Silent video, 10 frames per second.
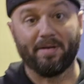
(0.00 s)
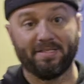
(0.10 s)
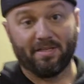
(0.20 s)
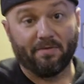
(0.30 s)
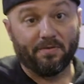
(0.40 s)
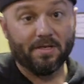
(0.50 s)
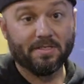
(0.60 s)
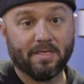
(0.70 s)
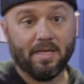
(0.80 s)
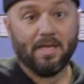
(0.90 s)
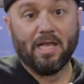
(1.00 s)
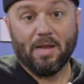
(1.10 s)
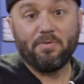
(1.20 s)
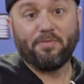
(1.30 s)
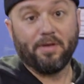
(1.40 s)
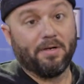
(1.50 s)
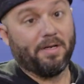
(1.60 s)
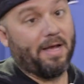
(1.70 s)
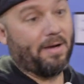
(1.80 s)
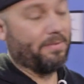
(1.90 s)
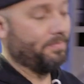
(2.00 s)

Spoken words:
best stuff is, and we figured it out.